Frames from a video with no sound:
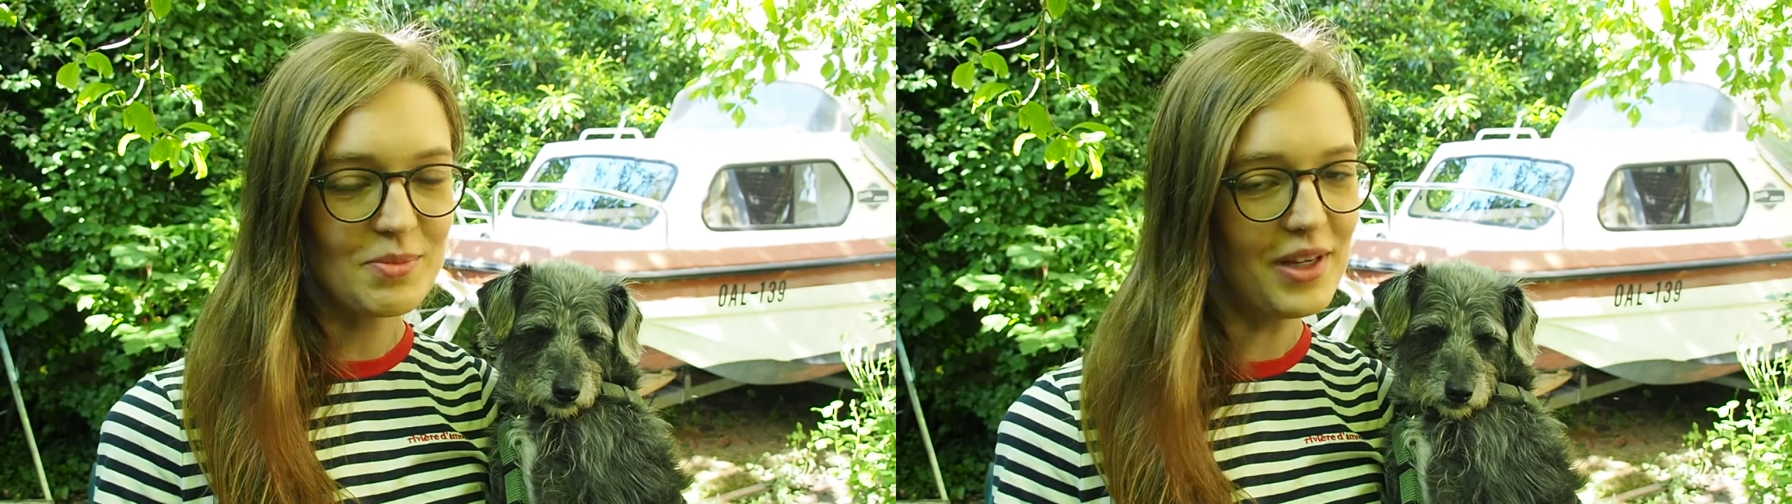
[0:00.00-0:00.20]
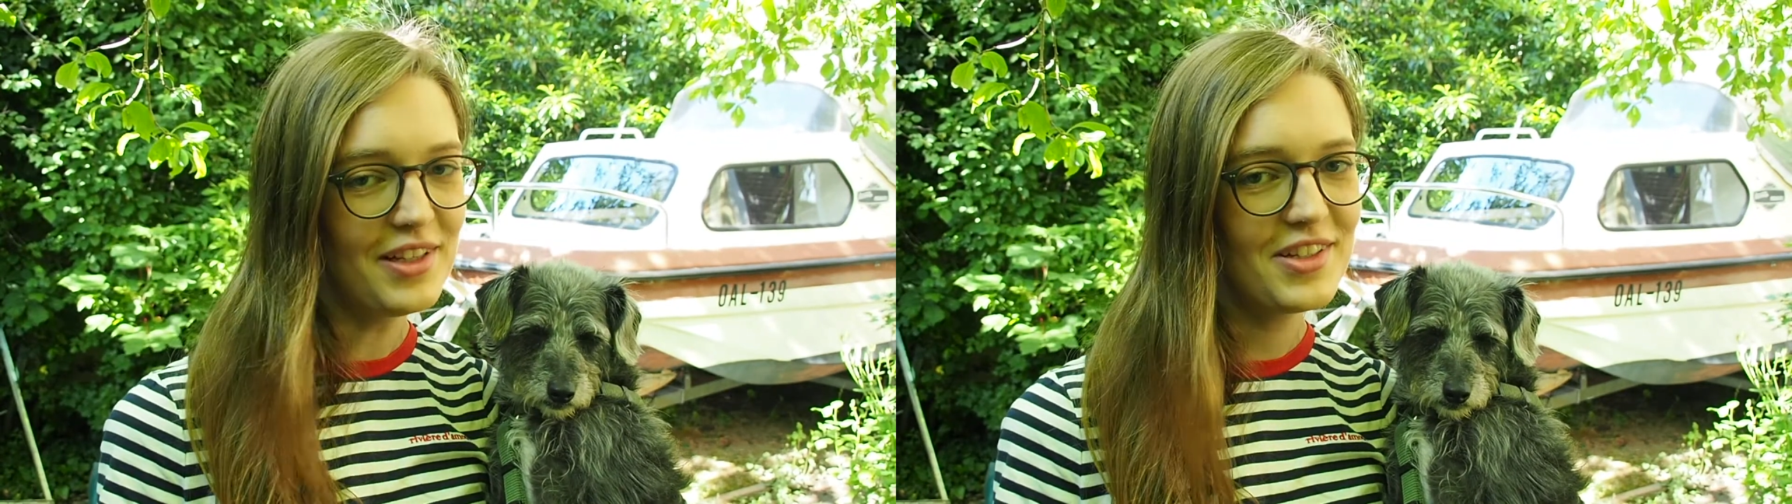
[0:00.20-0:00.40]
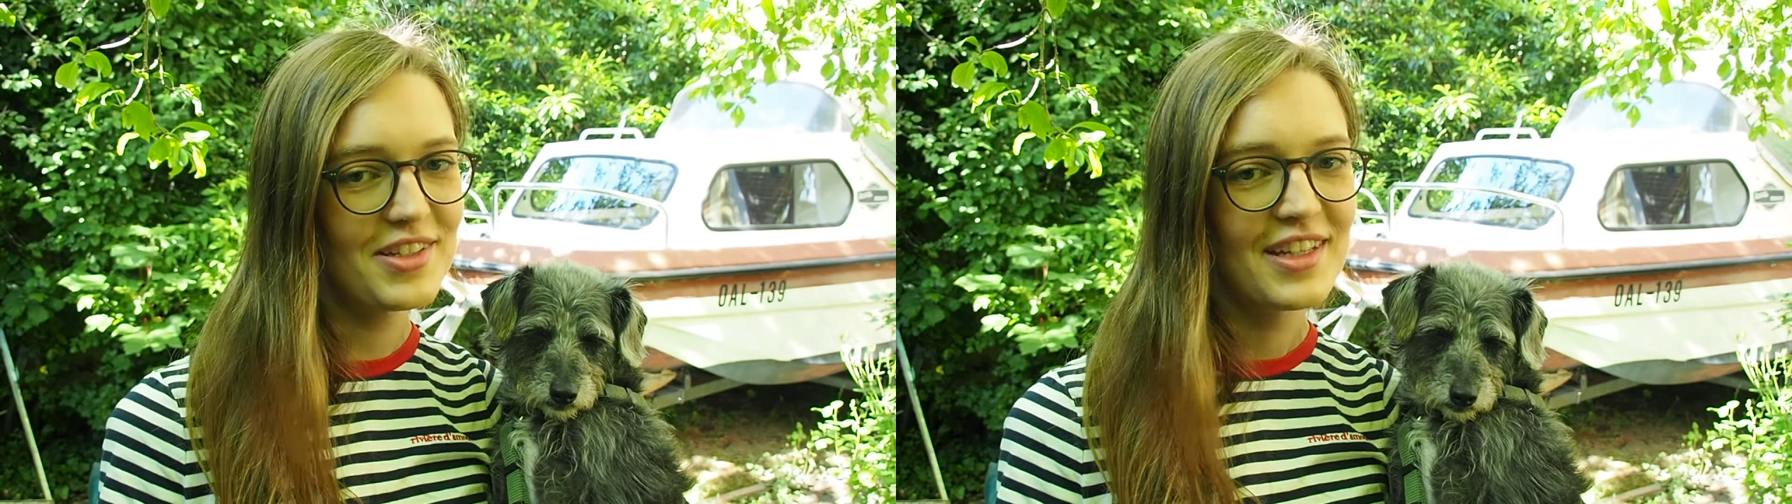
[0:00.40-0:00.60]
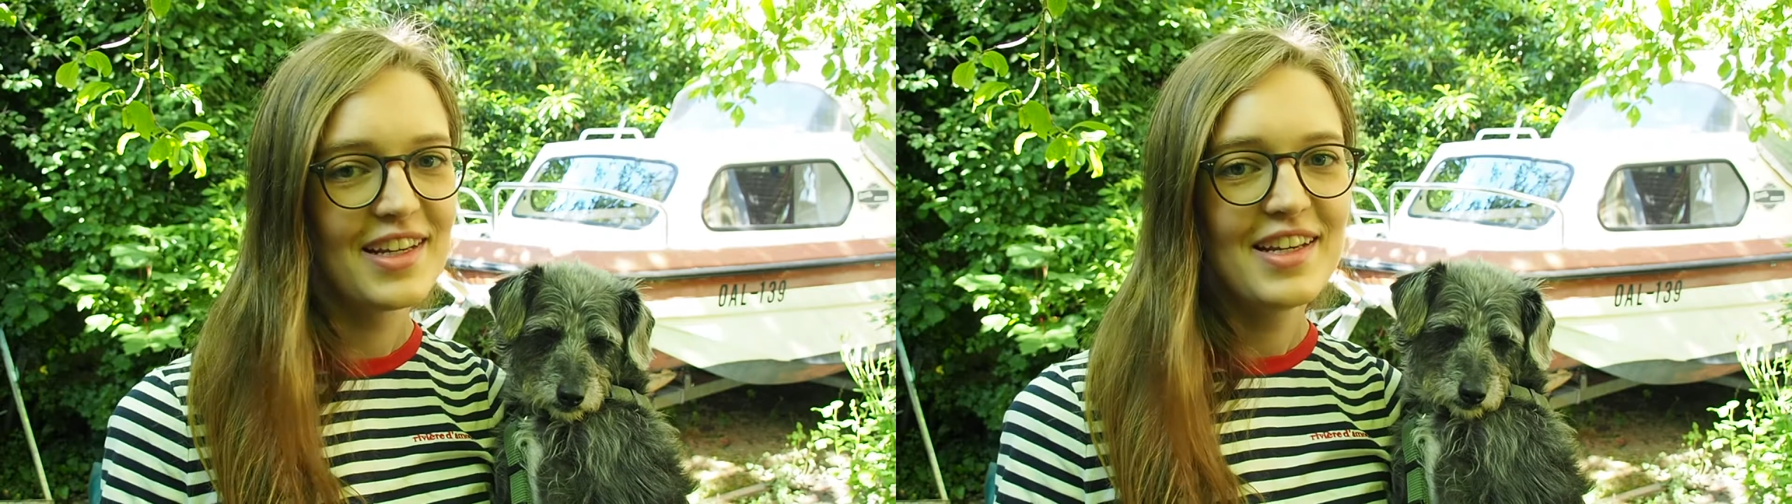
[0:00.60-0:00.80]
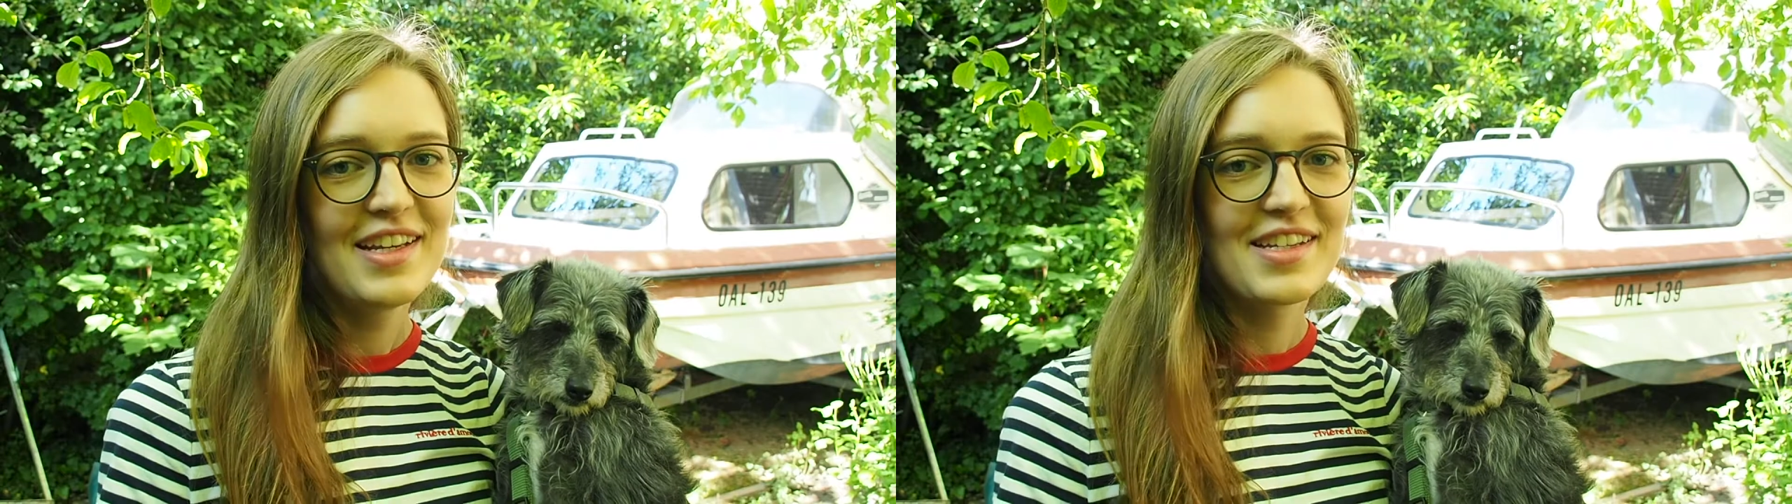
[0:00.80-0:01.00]
polished,
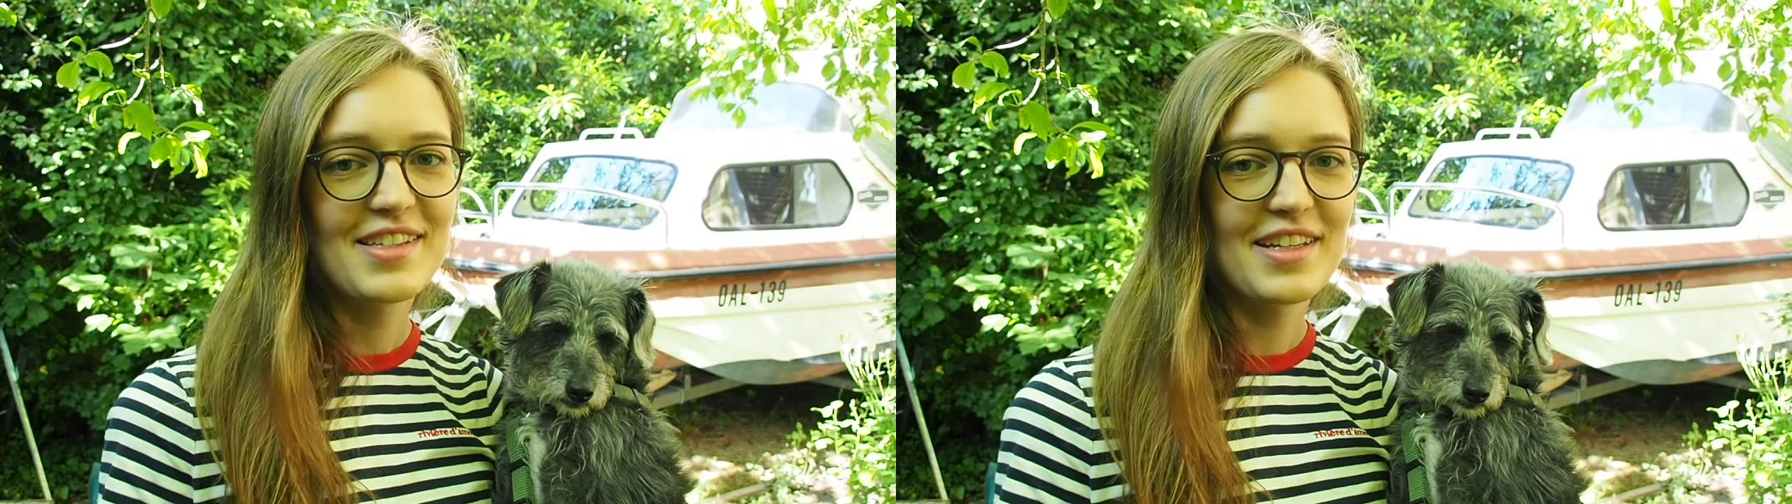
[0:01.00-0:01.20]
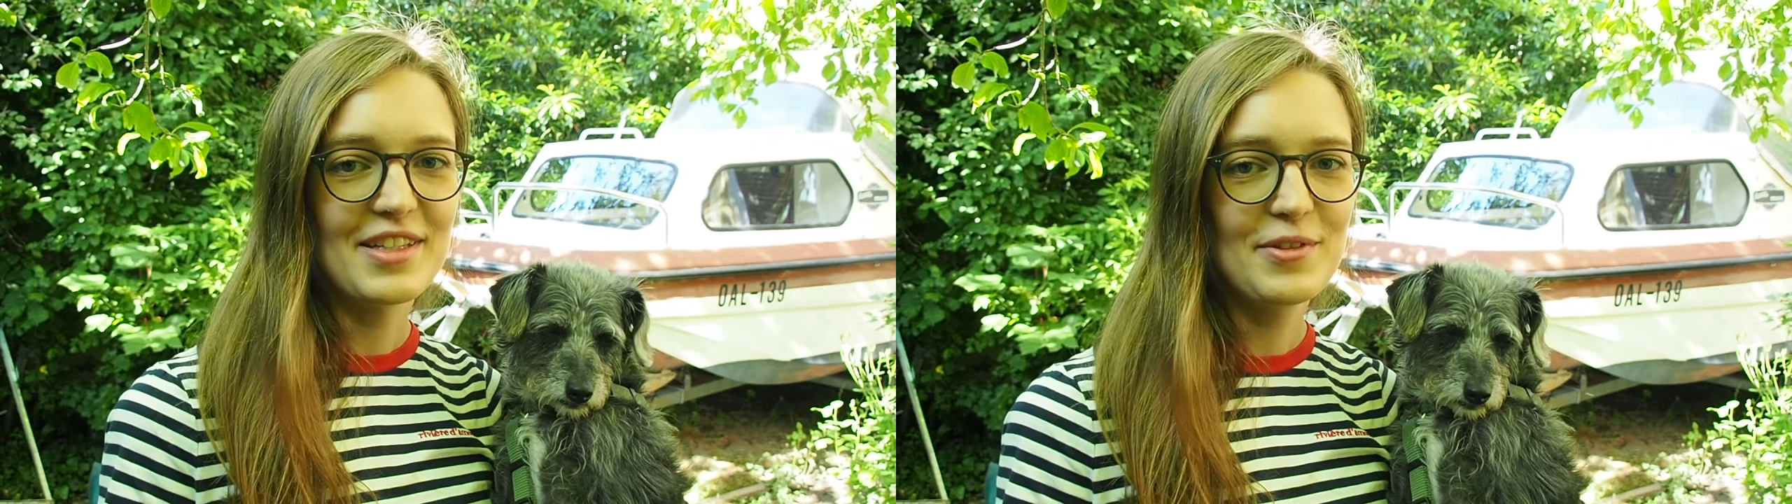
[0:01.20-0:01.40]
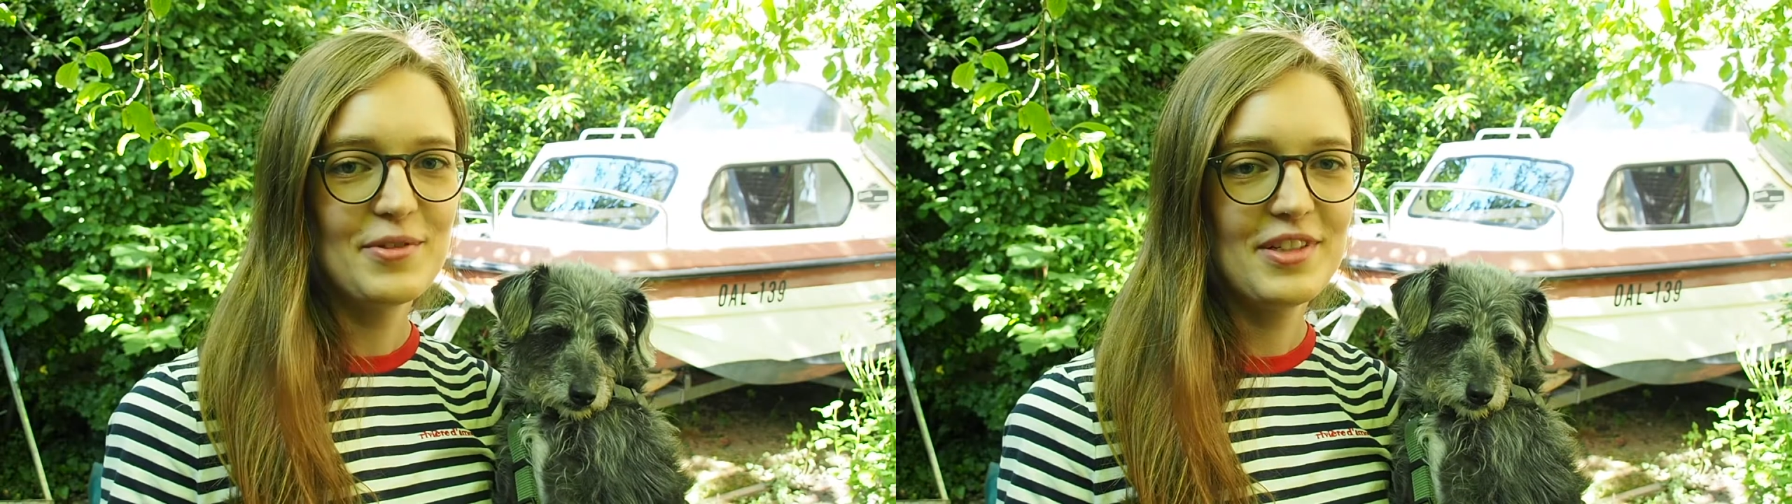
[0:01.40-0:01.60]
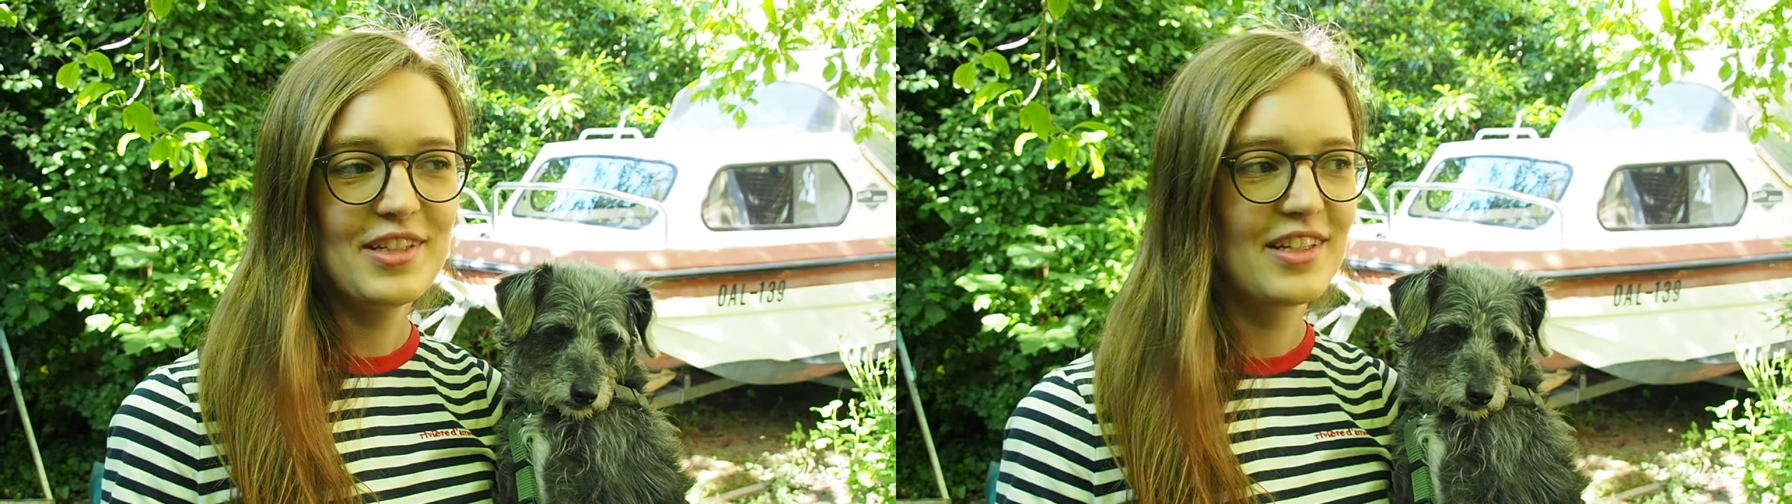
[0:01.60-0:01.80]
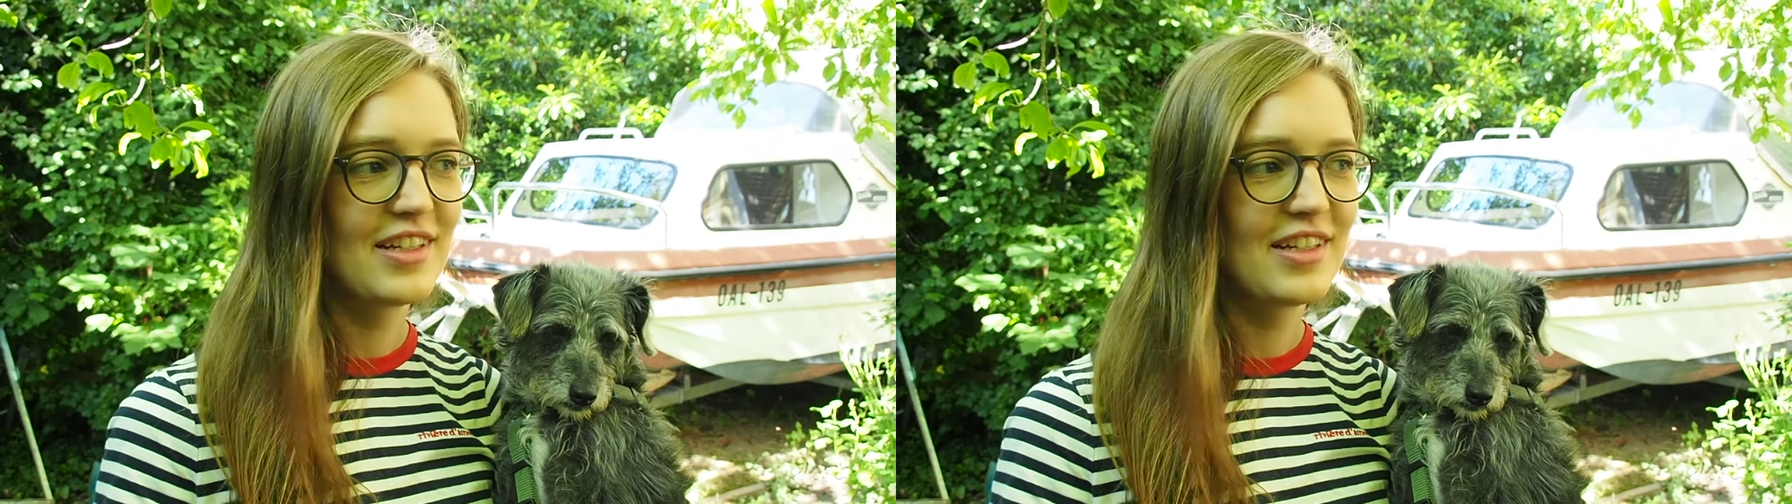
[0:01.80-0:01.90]
stay tuned.